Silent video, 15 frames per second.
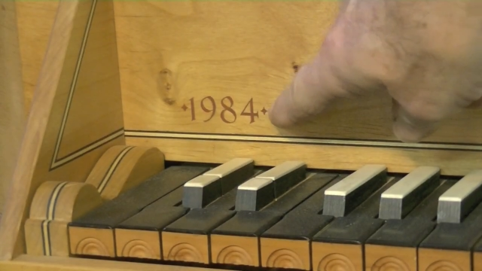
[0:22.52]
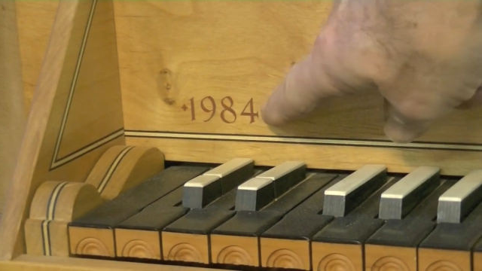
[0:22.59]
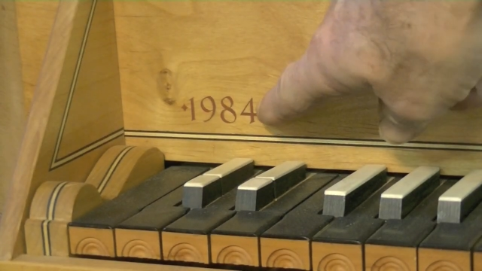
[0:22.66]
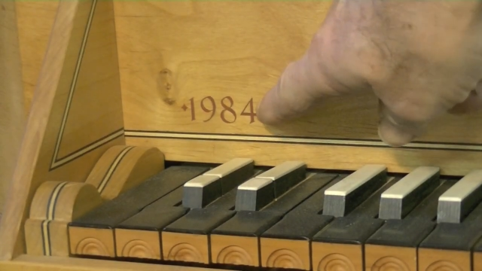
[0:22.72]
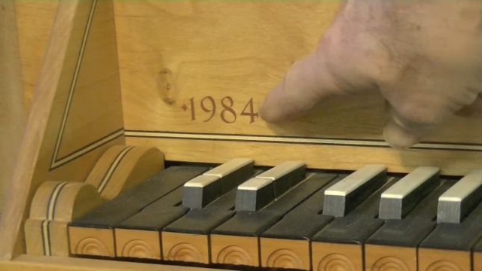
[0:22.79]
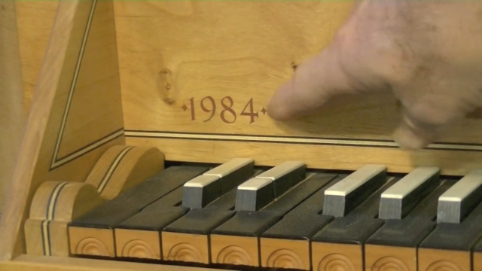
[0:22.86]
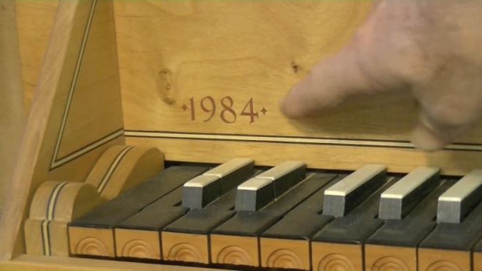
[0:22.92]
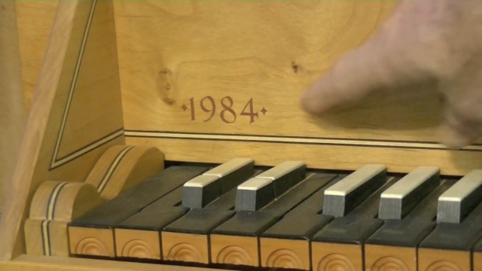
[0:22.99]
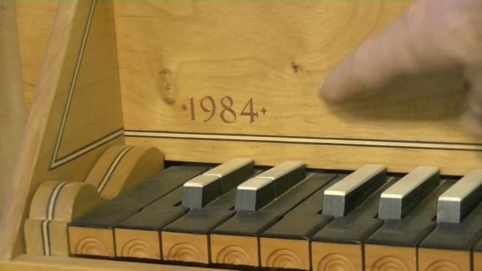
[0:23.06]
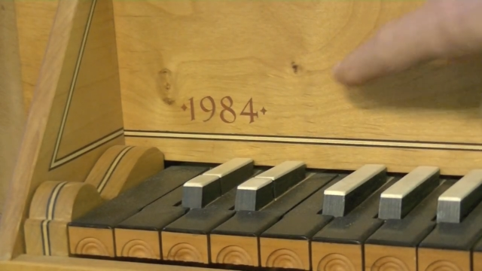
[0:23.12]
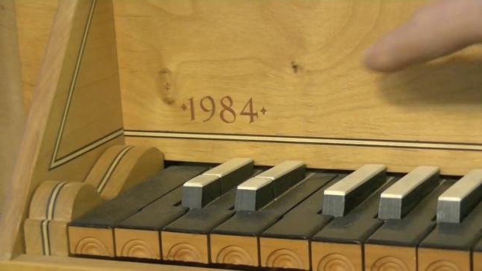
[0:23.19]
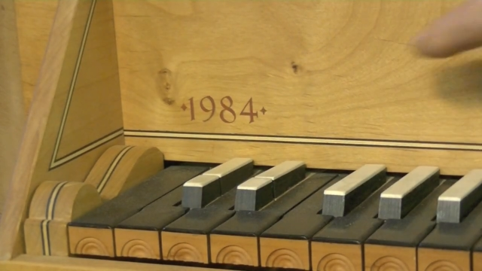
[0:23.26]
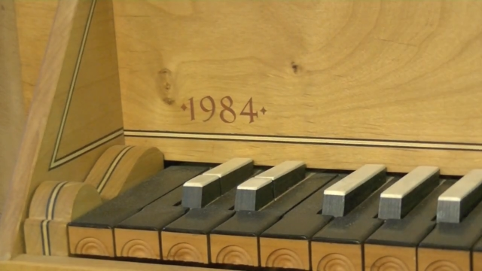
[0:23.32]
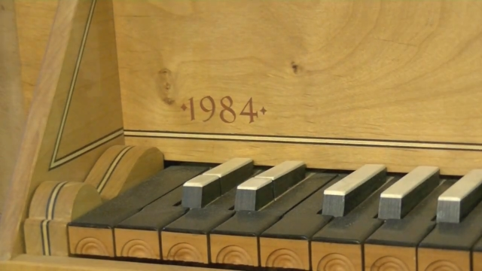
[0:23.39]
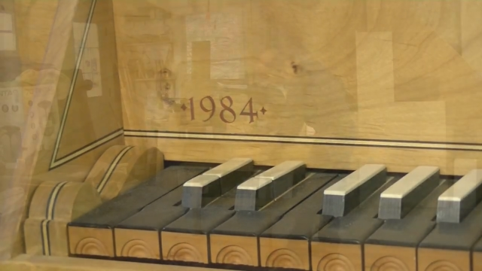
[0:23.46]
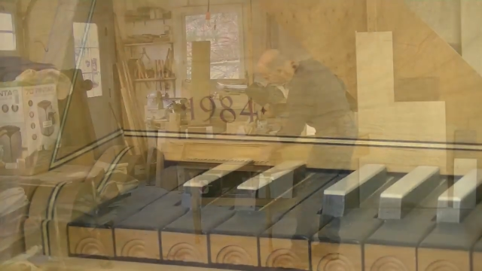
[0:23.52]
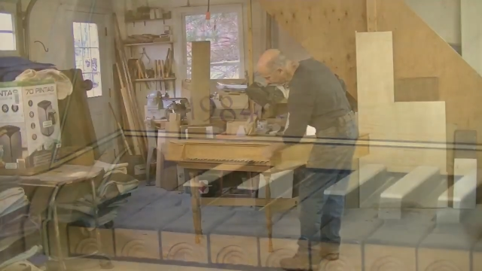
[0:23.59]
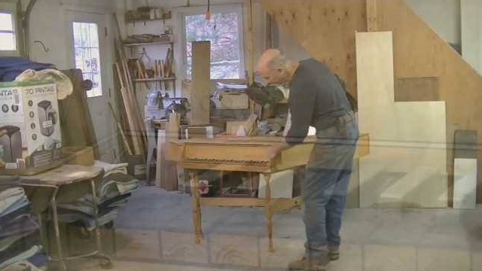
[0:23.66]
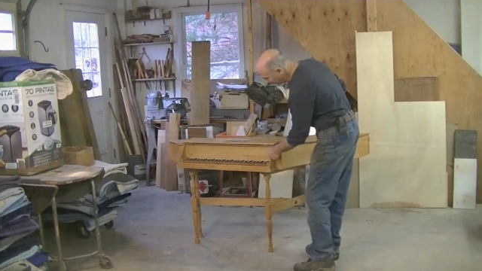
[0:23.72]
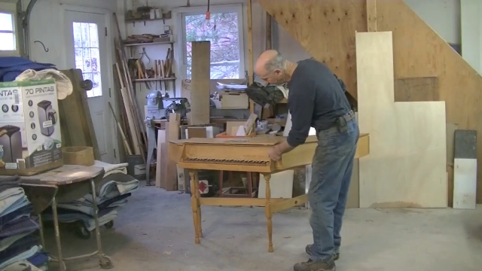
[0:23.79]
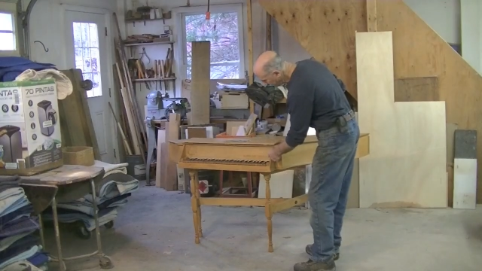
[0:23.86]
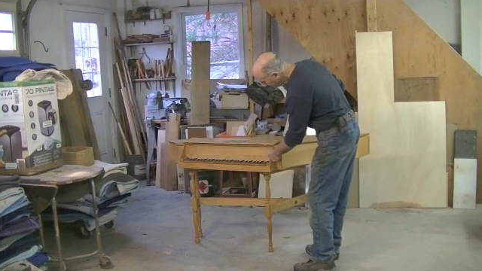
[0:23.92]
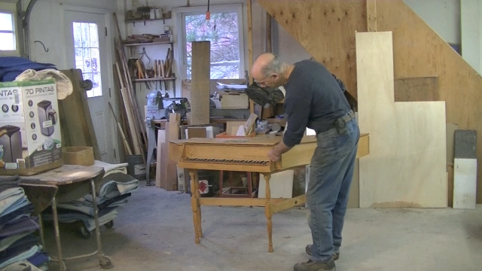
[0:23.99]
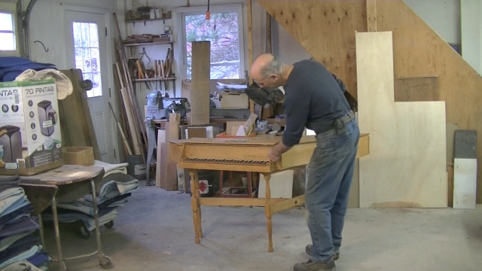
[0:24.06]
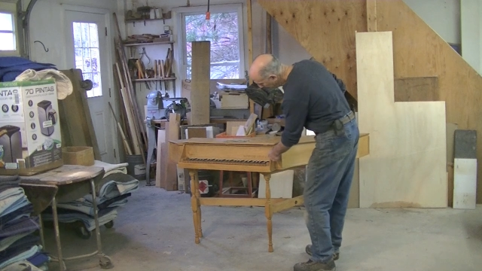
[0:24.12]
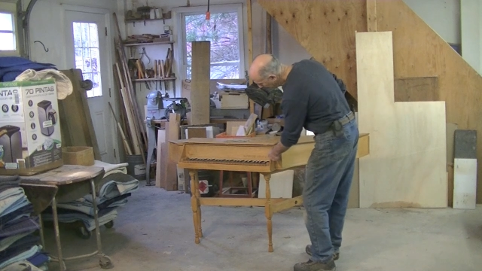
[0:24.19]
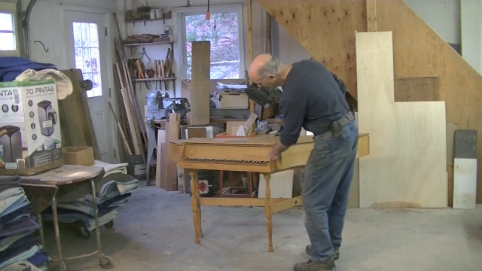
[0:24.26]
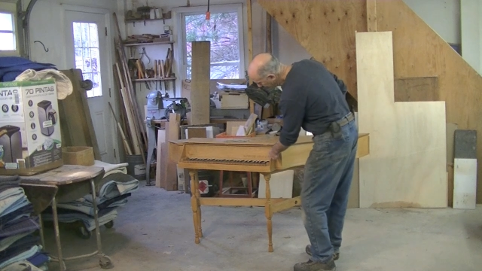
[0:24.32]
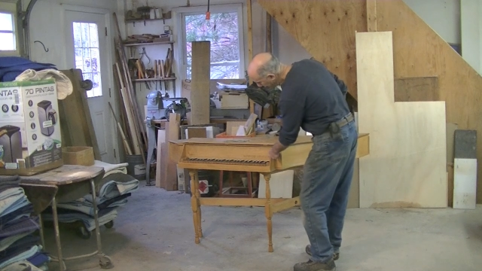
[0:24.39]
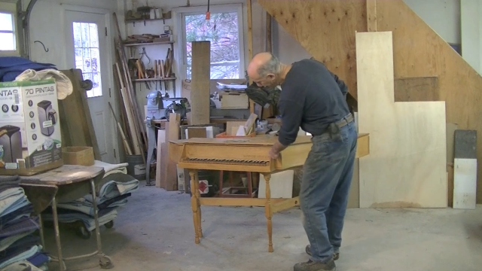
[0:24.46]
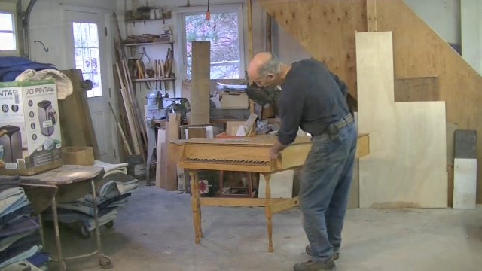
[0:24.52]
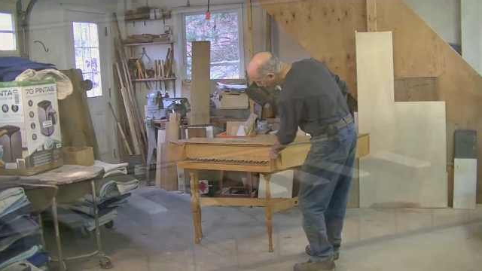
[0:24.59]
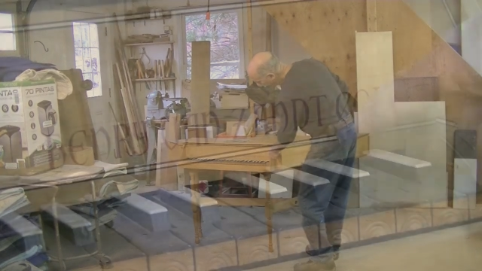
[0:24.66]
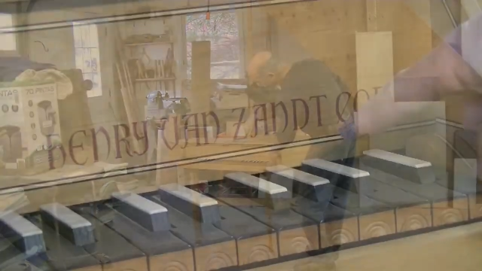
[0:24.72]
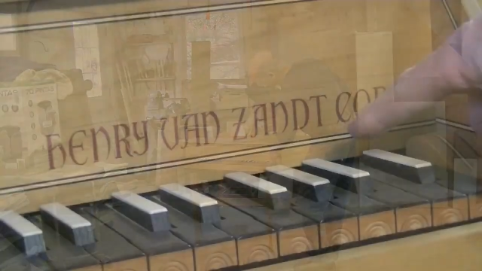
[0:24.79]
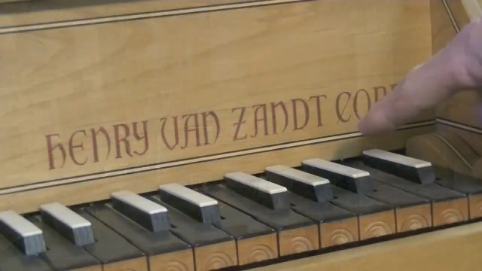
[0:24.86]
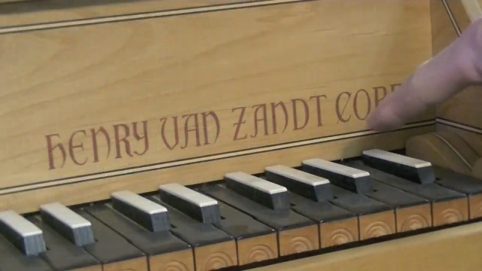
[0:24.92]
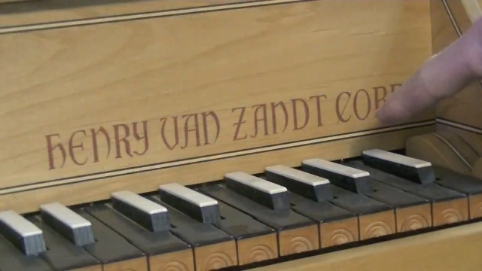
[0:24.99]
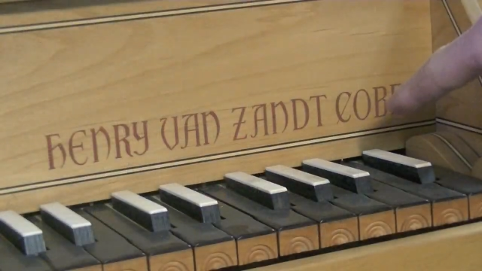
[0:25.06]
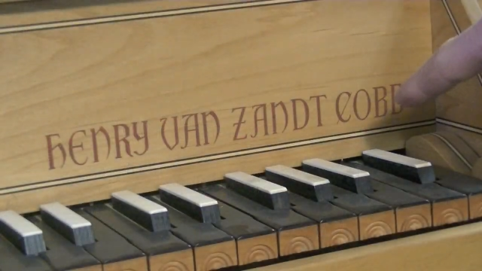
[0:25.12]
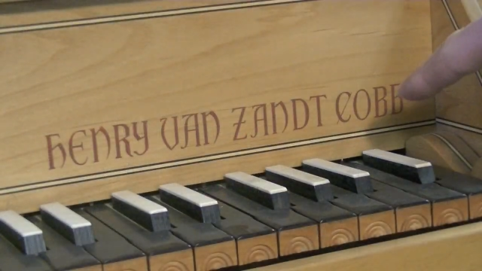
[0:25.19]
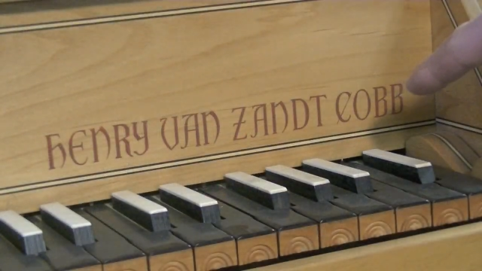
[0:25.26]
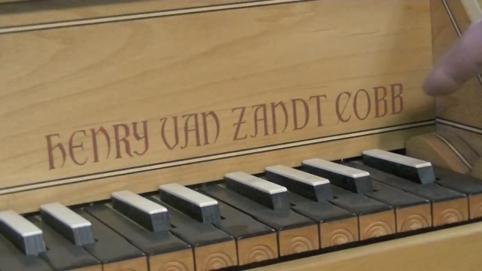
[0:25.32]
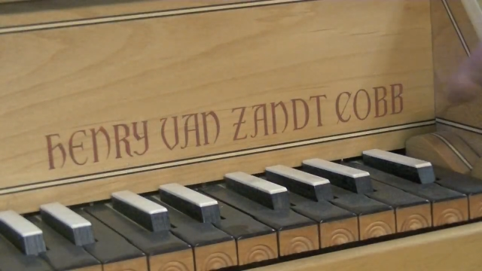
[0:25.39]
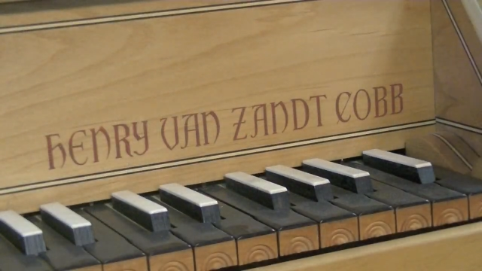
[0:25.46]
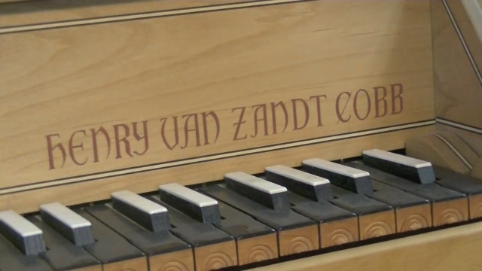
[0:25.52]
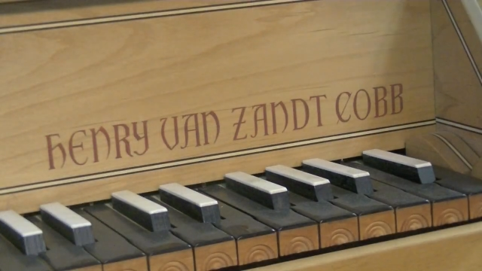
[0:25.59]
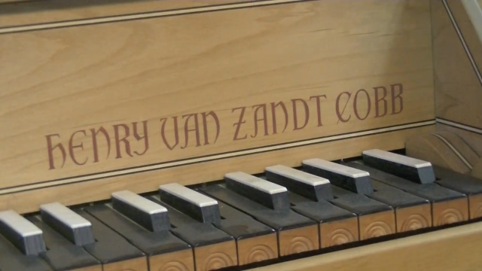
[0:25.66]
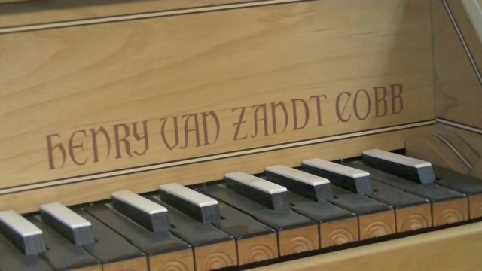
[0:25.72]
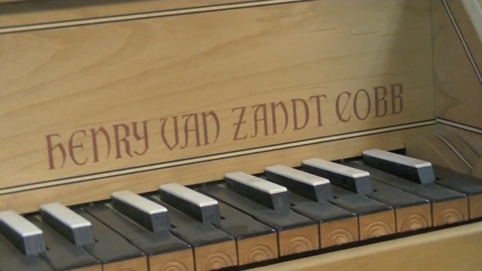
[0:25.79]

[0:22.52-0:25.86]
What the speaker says: [unreadable: no face in view]